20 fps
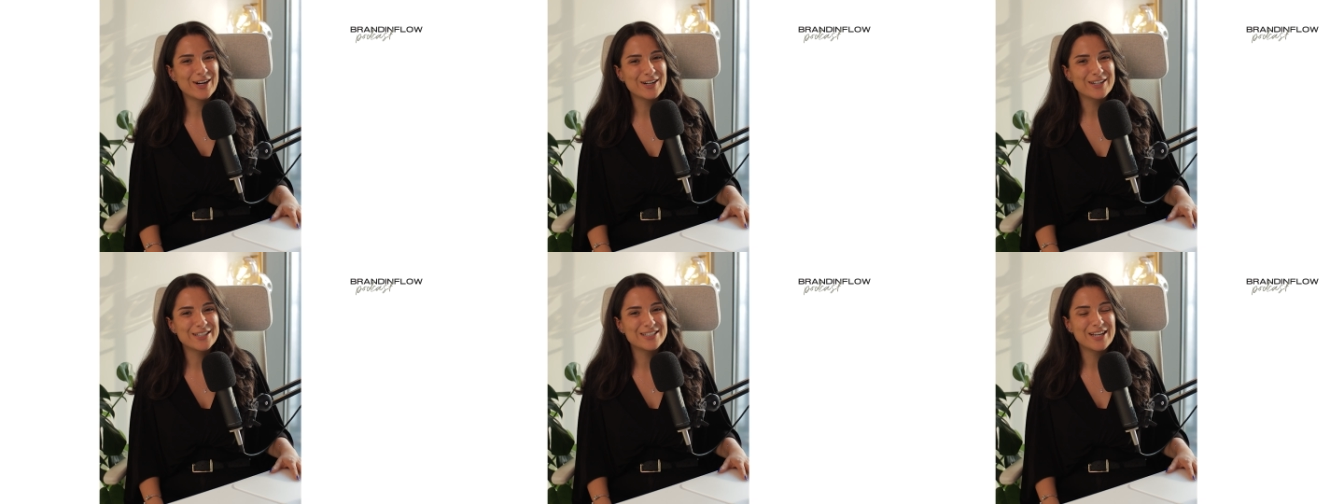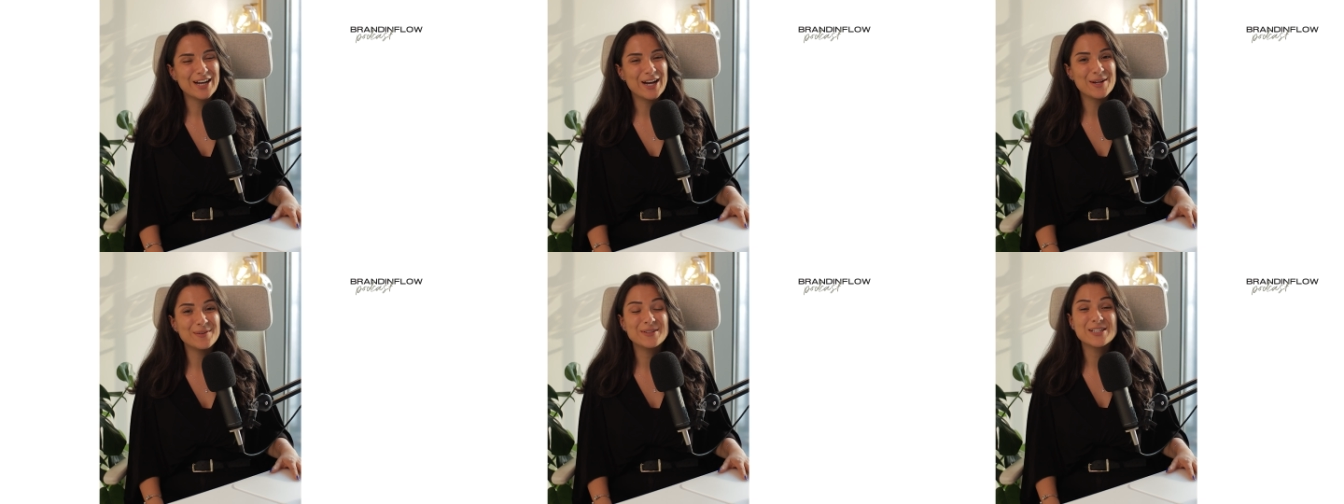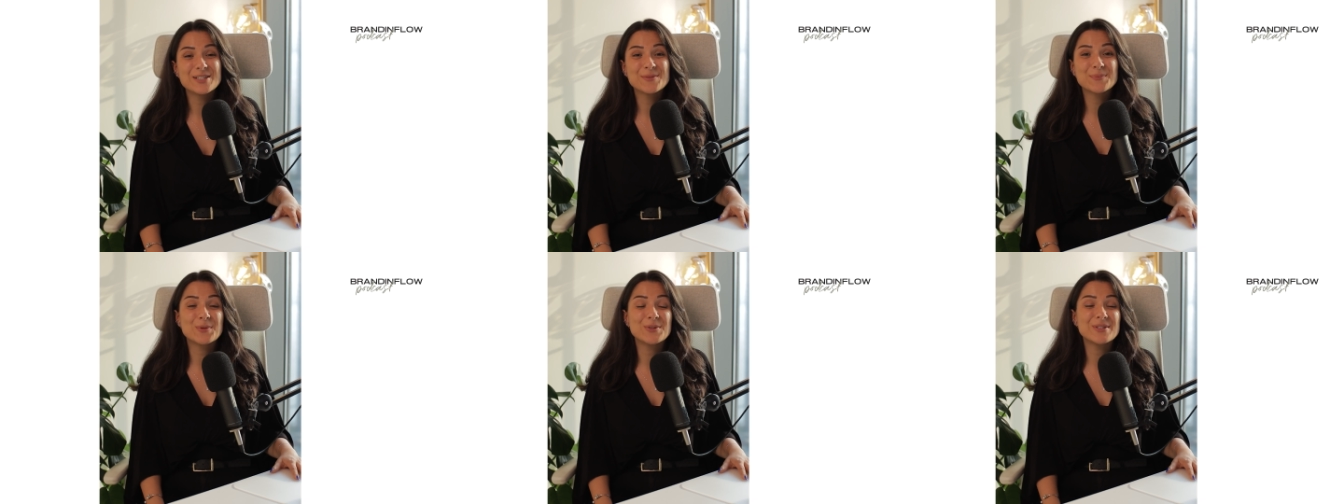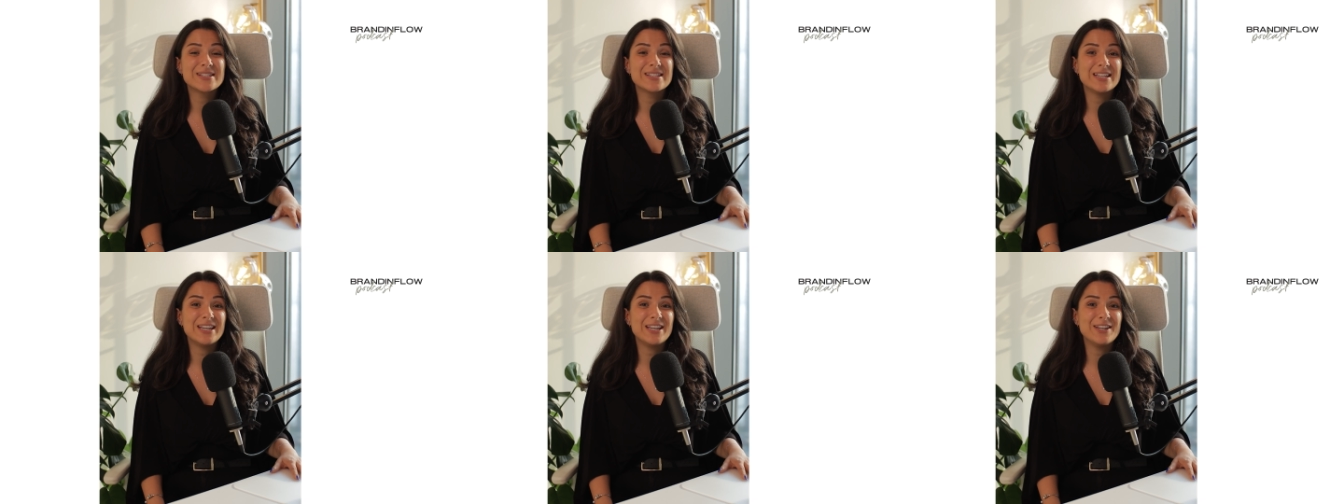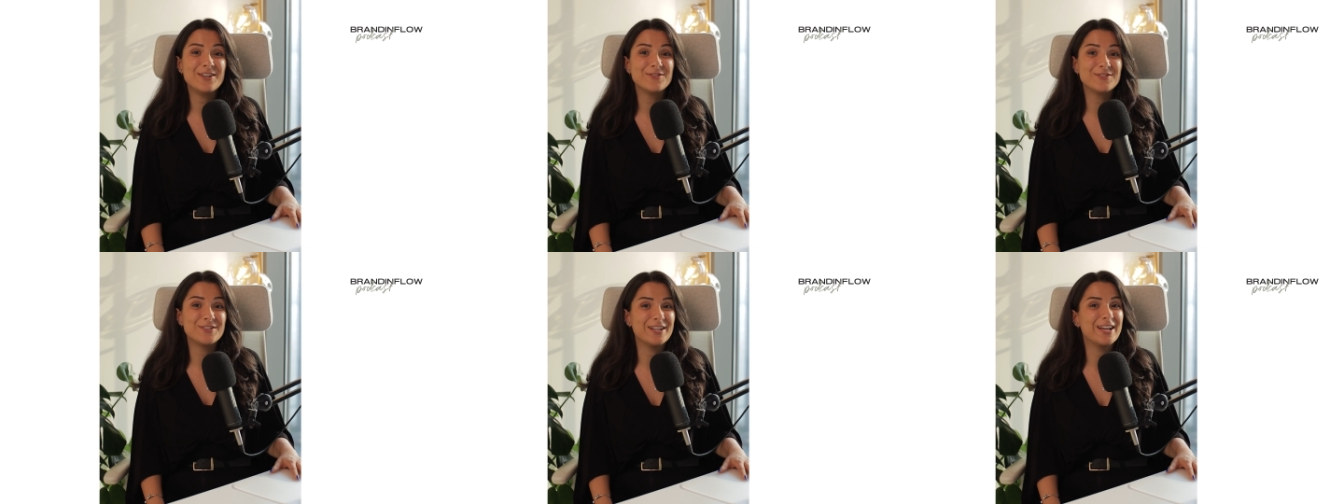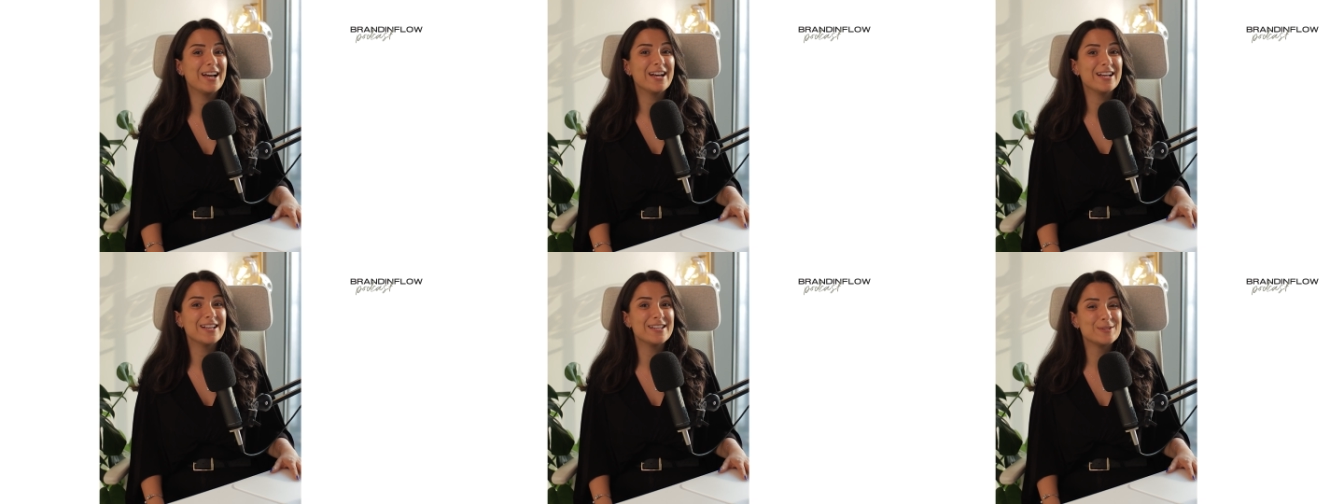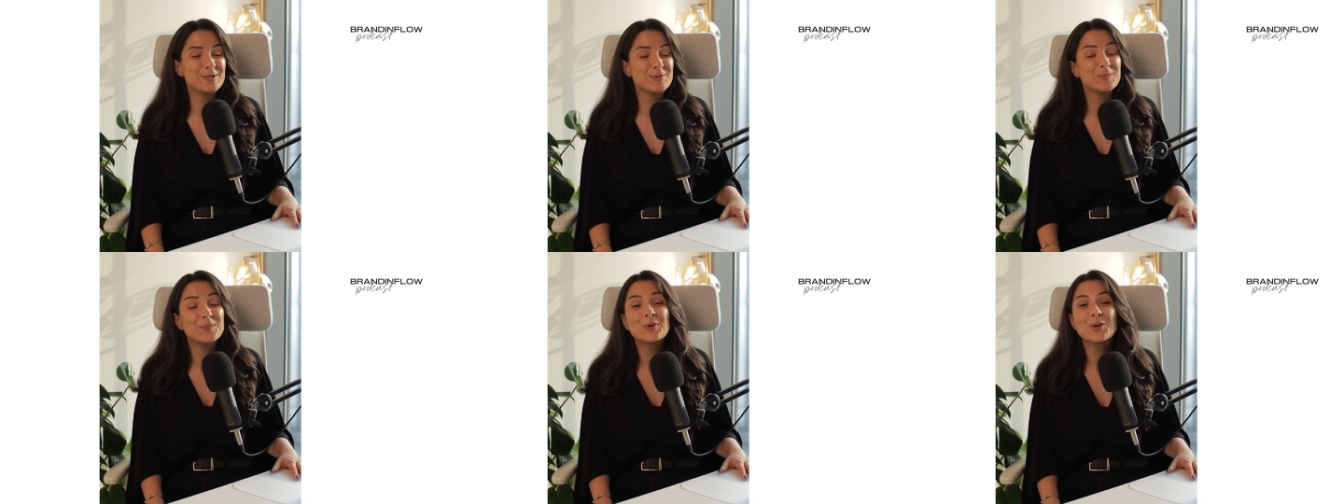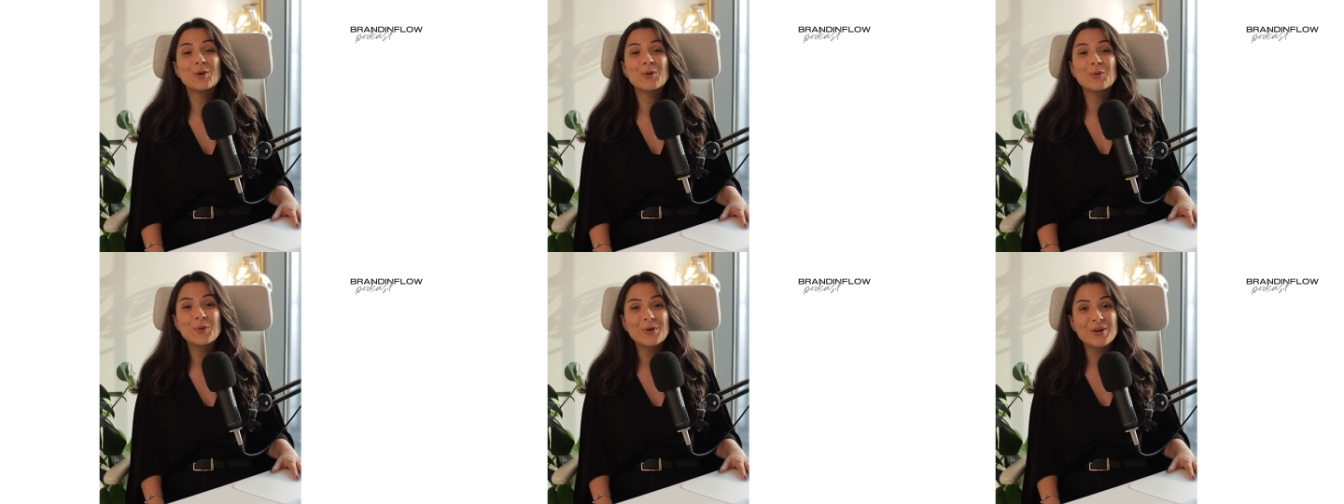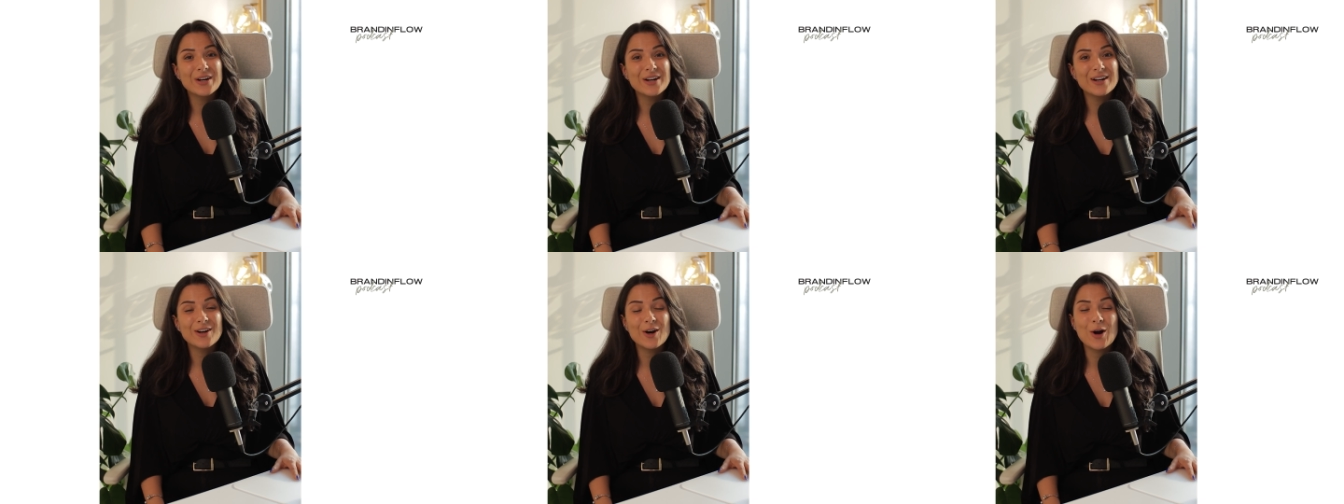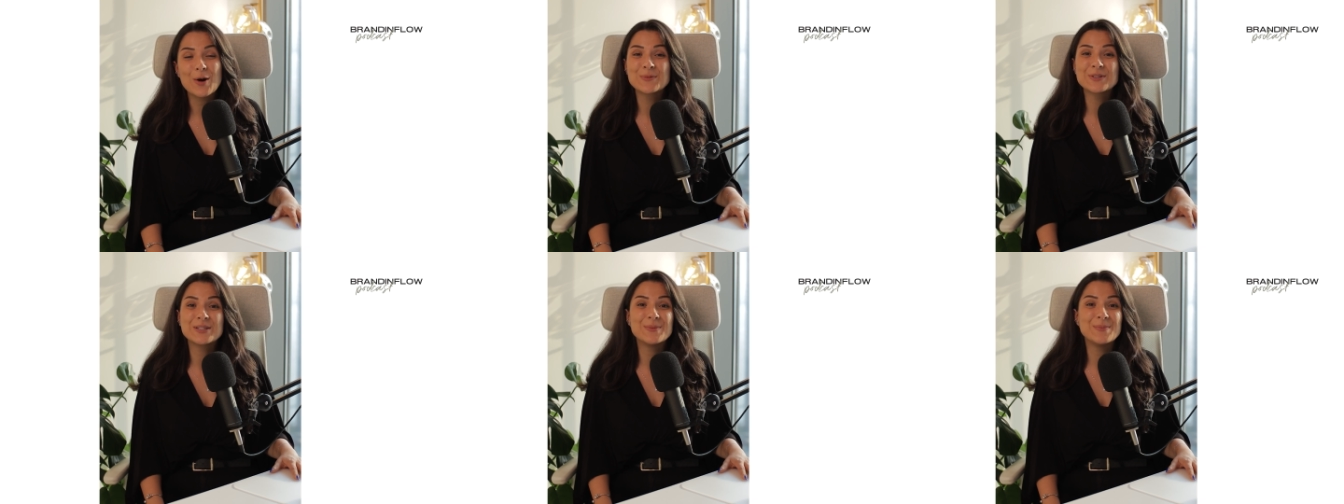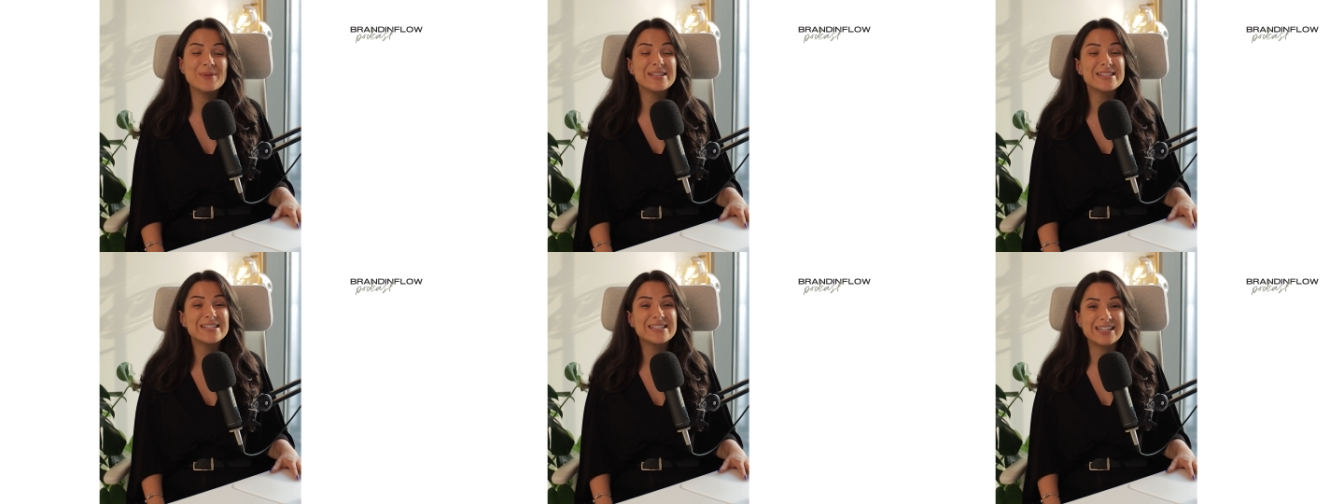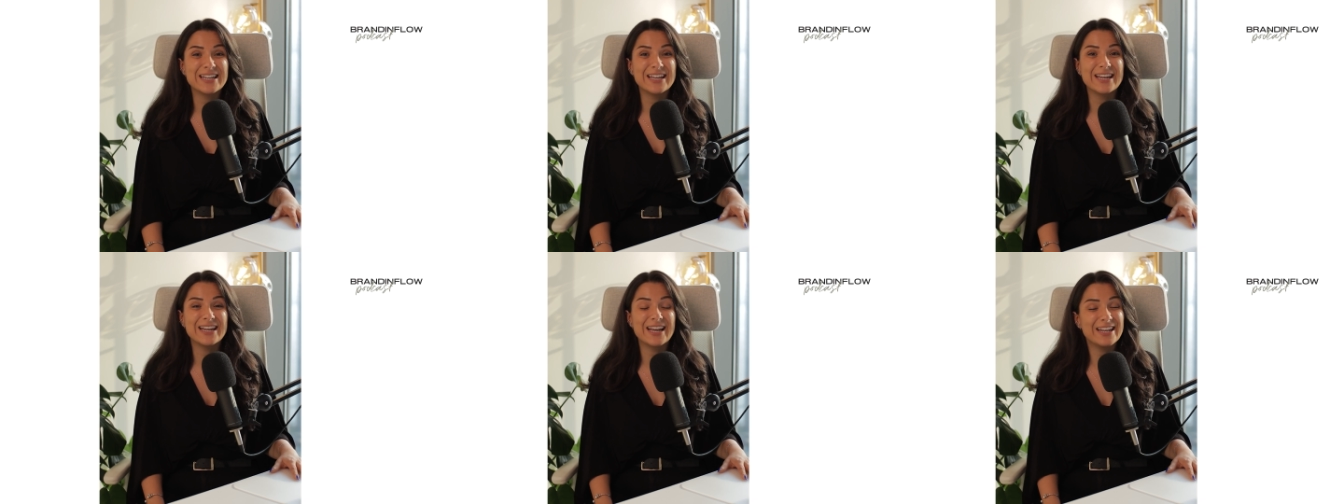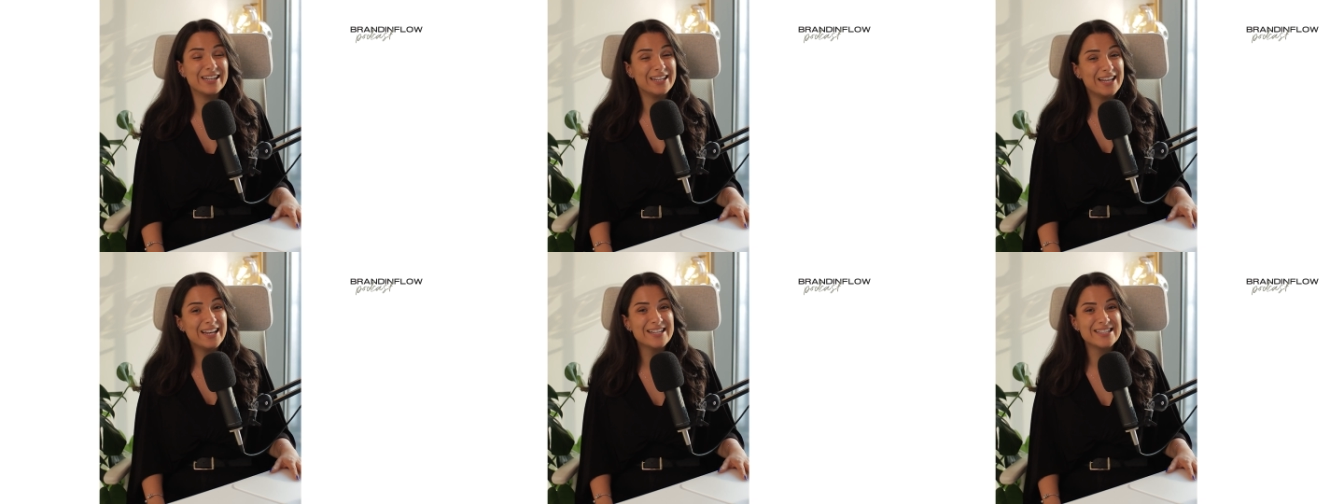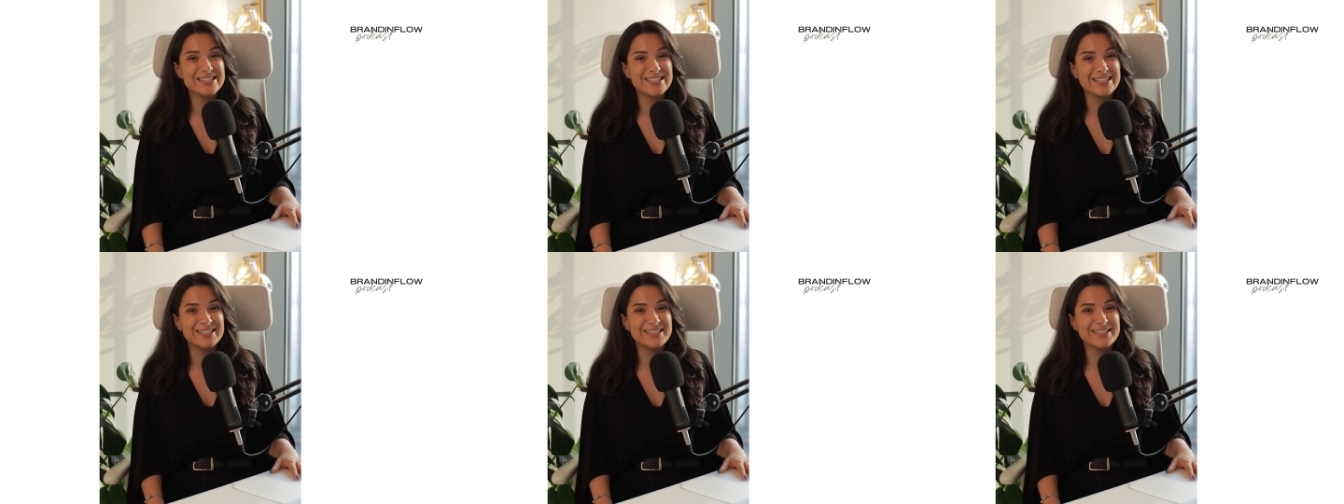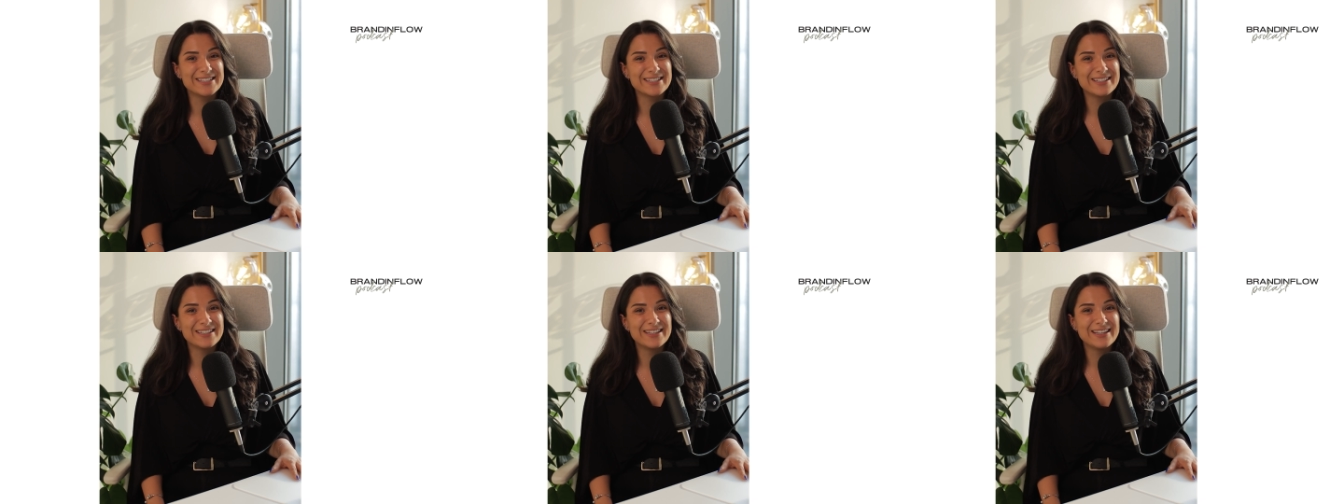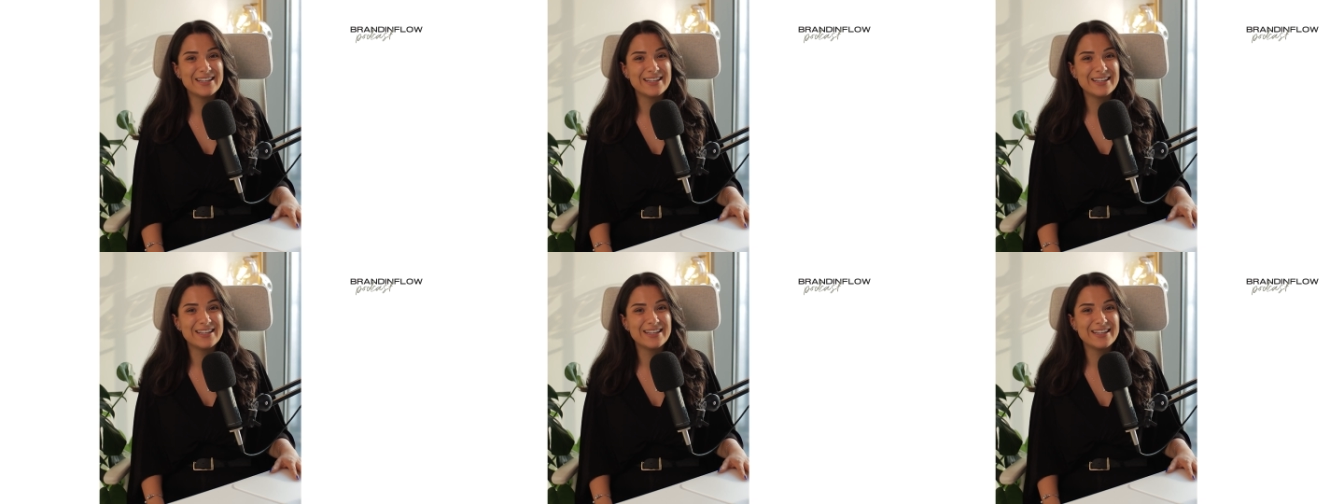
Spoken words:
archetype is perceived as pure, optimistic, and innocent.